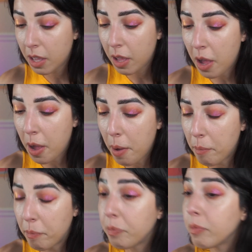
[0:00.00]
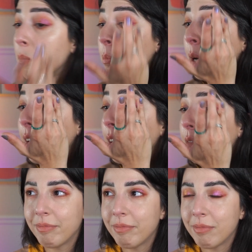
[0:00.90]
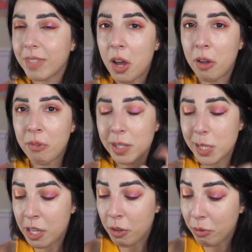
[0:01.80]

But Conrad's cute.